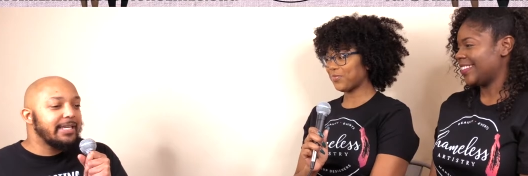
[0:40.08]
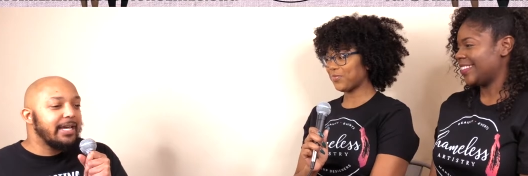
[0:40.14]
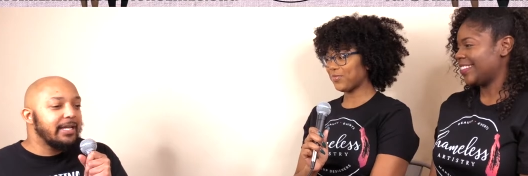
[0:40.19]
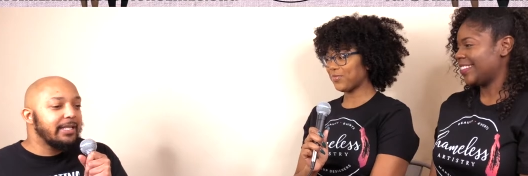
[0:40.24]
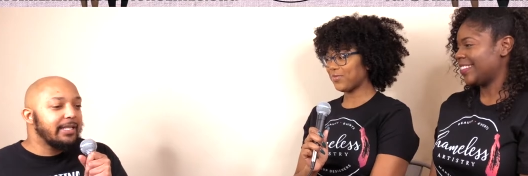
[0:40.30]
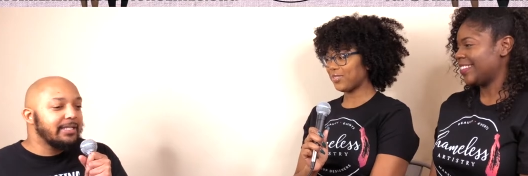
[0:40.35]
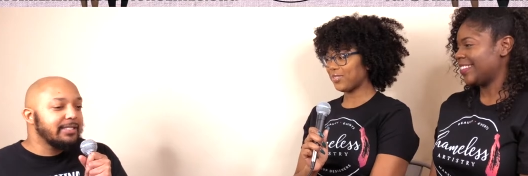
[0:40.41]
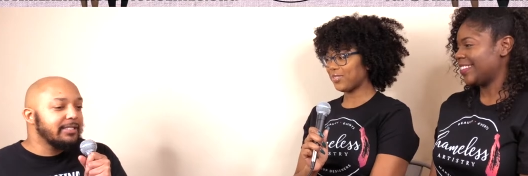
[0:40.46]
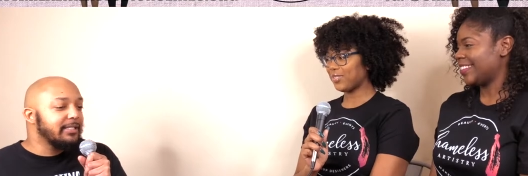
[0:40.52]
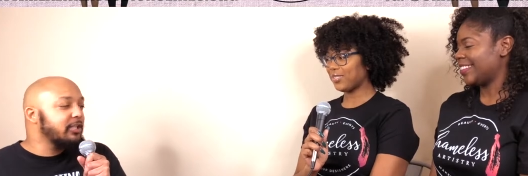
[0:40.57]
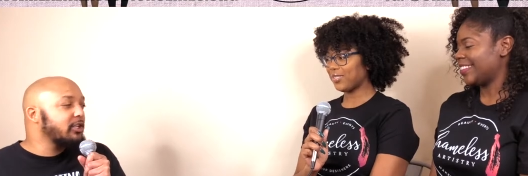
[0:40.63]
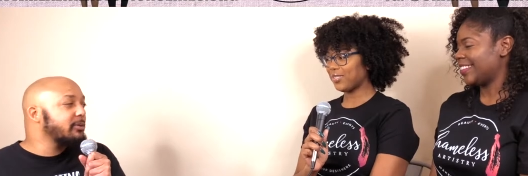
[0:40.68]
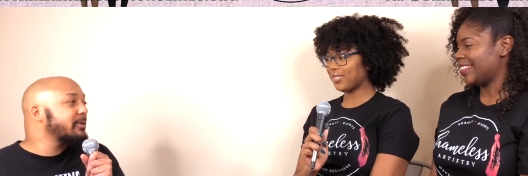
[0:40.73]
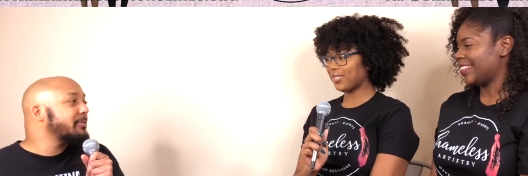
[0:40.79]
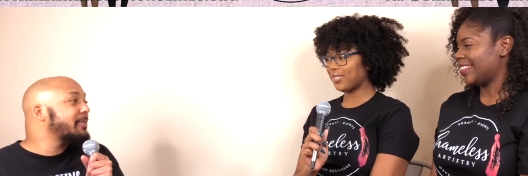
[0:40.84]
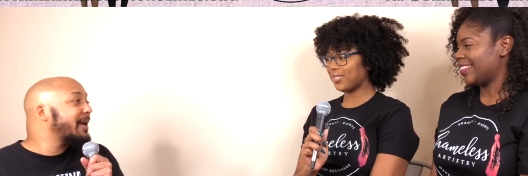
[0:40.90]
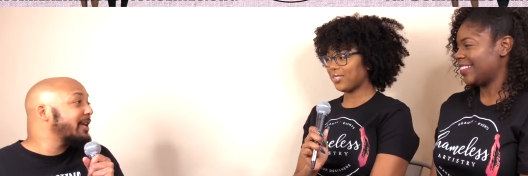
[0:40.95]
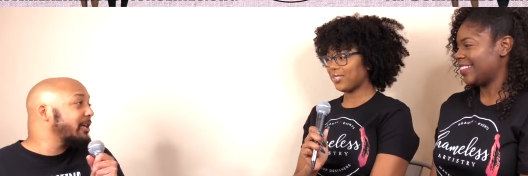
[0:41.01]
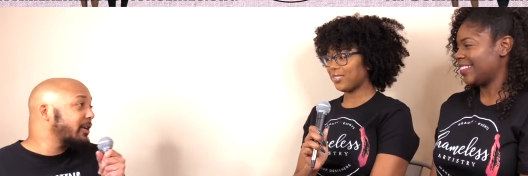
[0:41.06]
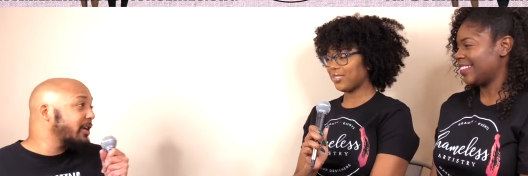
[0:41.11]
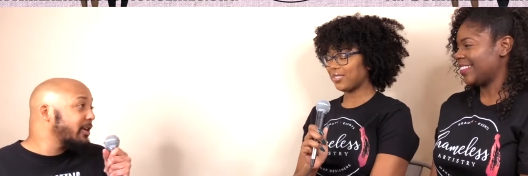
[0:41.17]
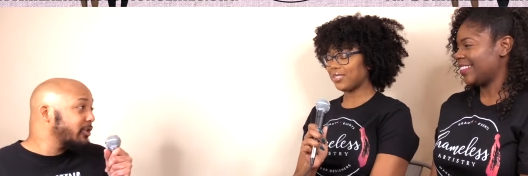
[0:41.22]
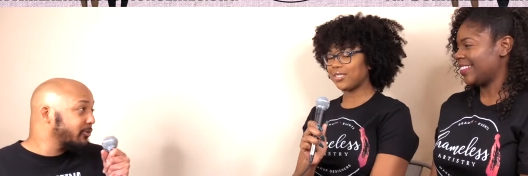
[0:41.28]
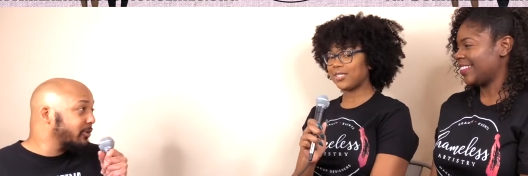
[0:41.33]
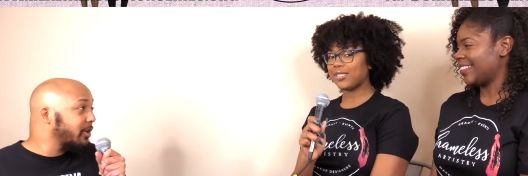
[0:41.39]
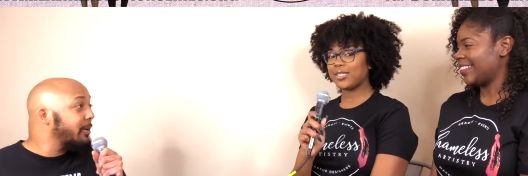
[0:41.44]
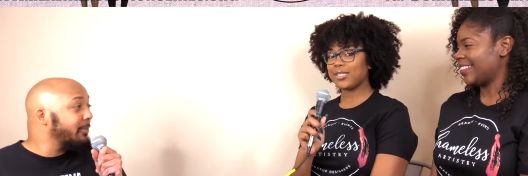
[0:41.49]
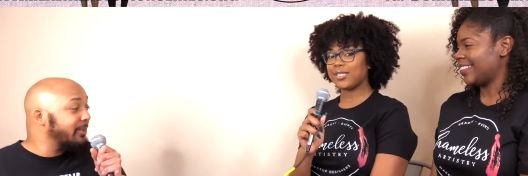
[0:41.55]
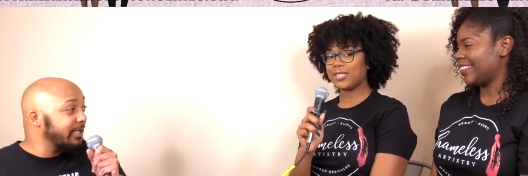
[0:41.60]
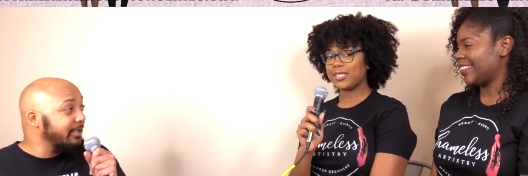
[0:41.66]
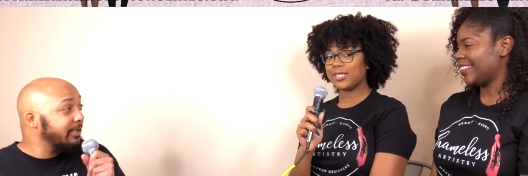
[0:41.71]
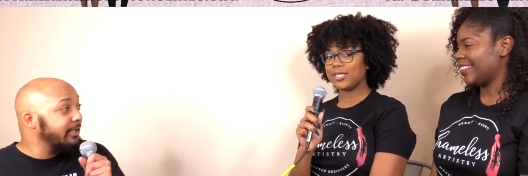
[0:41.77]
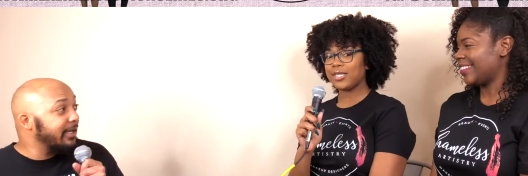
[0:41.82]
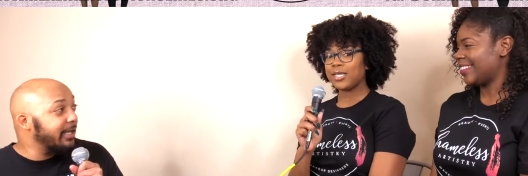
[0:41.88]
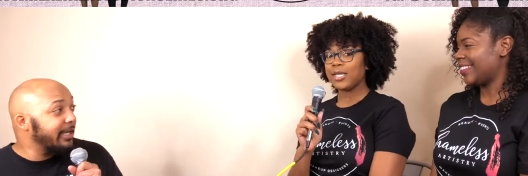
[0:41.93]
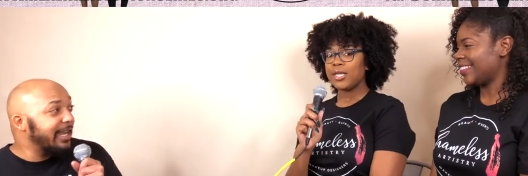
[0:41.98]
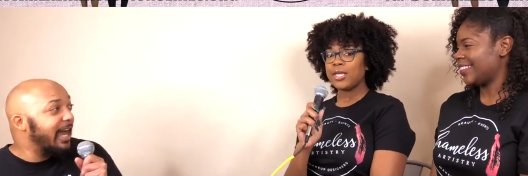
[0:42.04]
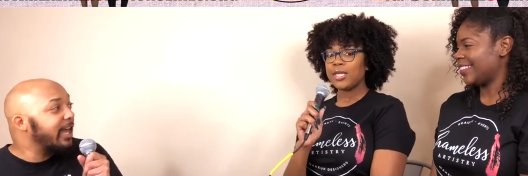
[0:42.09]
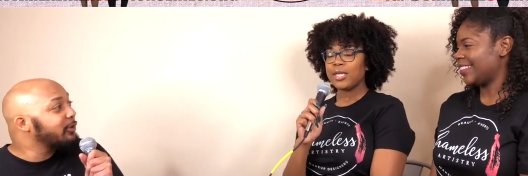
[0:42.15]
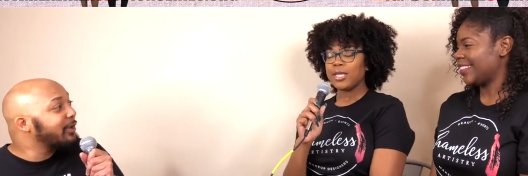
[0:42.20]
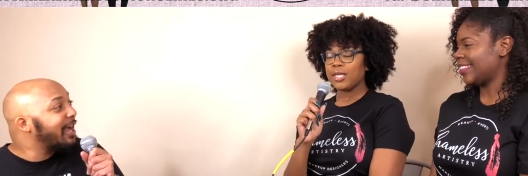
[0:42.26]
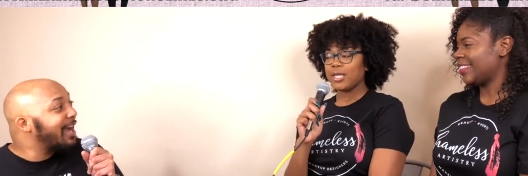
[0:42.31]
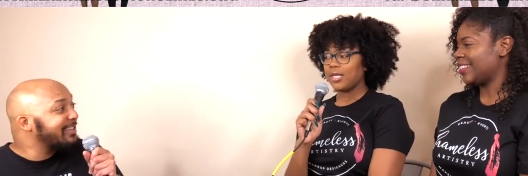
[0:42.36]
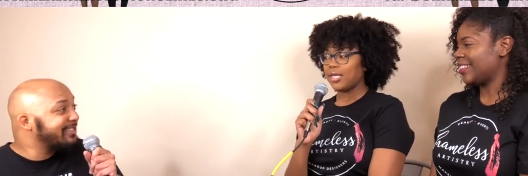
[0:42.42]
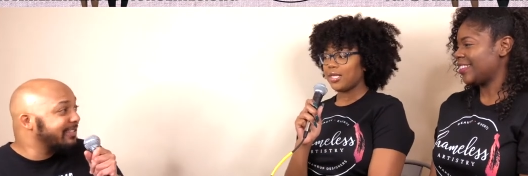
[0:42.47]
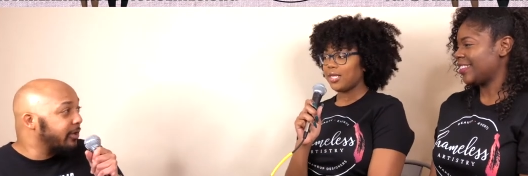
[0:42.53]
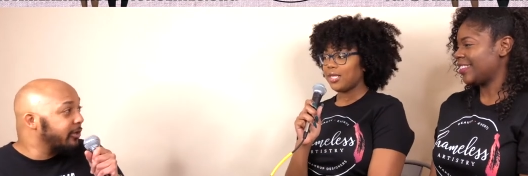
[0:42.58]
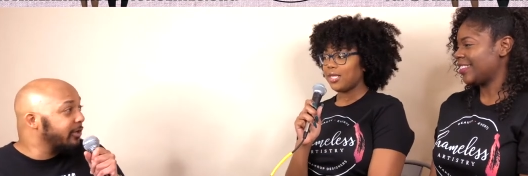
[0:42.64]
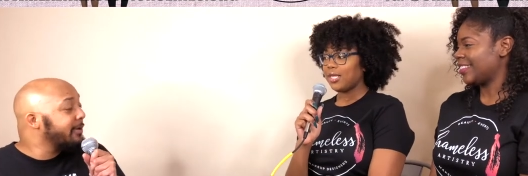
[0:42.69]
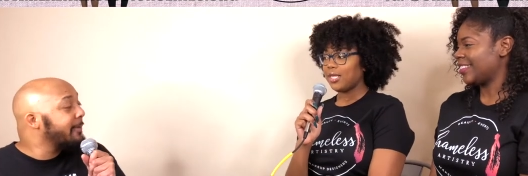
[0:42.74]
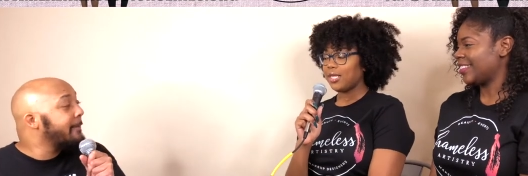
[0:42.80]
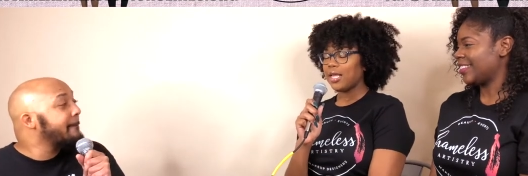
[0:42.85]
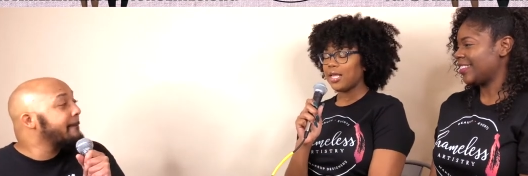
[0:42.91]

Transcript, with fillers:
Speaker 1: tell us a little bit about your company and how you guys started?